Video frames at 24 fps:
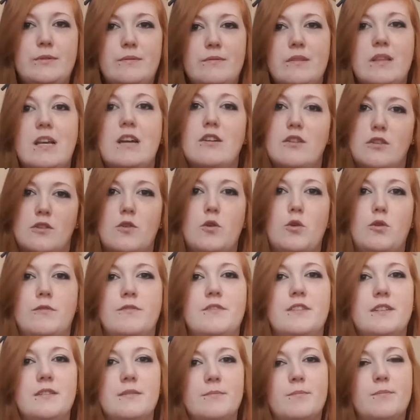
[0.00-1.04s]
Lara
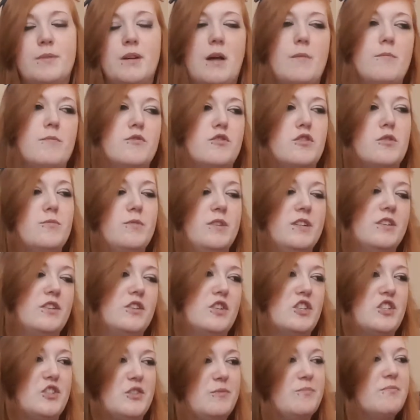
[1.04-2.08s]
Croft and becoming a Tomb Raider,
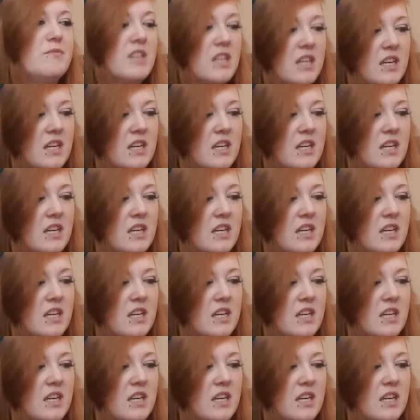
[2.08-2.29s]
so